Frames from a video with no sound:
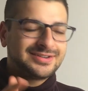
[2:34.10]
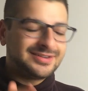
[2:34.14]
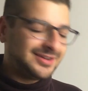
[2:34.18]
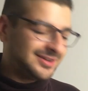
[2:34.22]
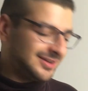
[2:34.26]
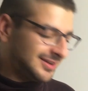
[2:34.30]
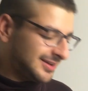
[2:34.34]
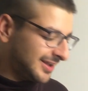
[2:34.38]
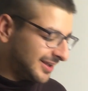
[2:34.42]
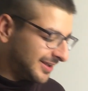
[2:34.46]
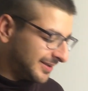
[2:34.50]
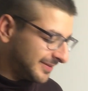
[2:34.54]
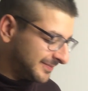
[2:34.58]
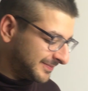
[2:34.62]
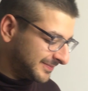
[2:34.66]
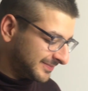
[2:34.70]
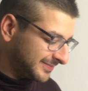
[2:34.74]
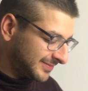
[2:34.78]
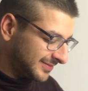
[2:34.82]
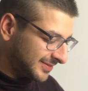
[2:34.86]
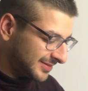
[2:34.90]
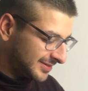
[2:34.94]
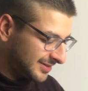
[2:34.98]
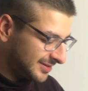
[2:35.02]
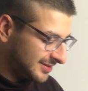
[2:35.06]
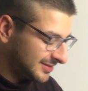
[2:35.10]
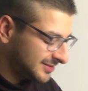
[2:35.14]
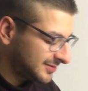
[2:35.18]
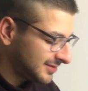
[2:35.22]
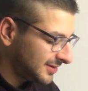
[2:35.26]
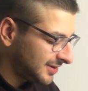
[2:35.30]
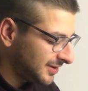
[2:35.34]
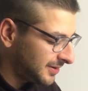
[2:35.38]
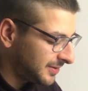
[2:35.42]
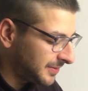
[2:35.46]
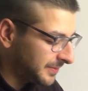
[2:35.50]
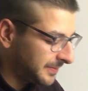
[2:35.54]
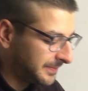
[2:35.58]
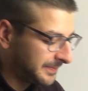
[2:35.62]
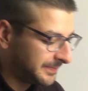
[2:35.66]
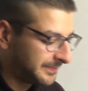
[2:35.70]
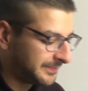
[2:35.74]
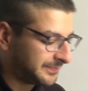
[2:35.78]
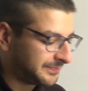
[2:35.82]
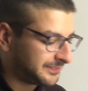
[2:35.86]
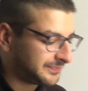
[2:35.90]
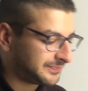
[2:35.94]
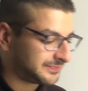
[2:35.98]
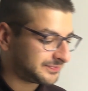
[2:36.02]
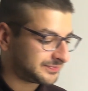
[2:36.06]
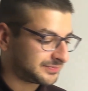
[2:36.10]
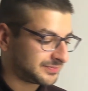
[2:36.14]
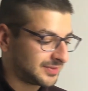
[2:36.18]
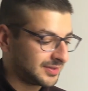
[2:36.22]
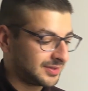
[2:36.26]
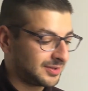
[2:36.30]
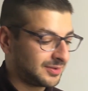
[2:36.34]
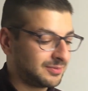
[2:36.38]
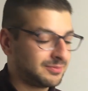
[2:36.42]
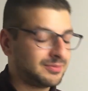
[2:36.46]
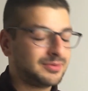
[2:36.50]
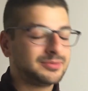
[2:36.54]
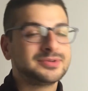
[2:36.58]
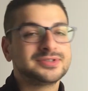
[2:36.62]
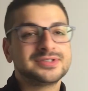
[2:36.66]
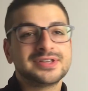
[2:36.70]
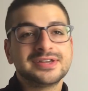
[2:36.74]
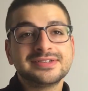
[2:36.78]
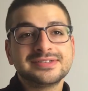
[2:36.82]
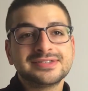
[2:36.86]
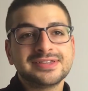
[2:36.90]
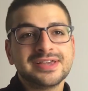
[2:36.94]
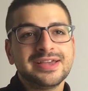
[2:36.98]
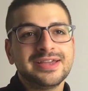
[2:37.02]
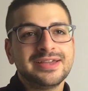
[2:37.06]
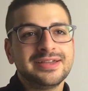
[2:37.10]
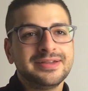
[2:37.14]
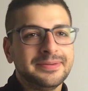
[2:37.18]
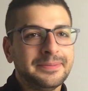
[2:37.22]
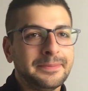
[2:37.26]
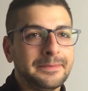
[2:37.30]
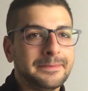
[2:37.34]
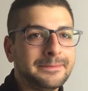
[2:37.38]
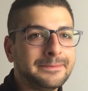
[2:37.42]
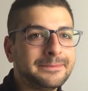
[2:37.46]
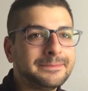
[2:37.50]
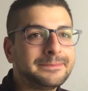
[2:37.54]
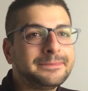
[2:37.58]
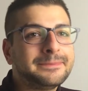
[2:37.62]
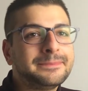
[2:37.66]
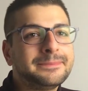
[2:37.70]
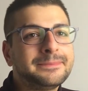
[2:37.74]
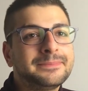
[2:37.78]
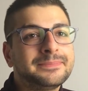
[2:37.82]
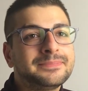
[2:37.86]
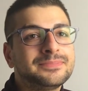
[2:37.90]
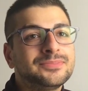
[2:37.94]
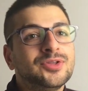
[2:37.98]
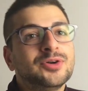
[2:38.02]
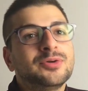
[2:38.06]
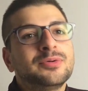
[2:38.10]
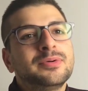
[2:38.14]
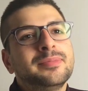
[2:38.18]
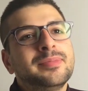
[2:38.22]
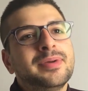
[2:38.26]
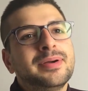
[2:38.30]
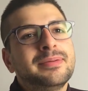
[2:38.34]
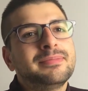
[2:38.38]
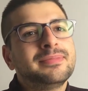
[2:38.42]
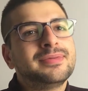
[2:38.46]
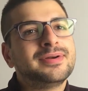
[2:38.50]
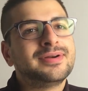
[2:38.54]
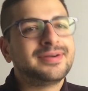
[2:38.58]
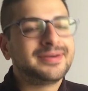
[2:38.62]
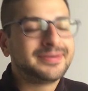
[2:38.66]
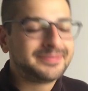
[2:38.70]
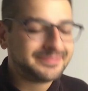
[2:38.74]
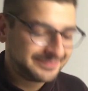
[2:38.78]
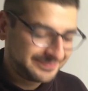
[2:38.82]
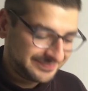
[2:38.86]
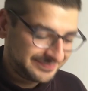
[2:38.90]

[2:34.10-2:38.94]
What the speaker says: Okay, so what was I saying? Don't remember.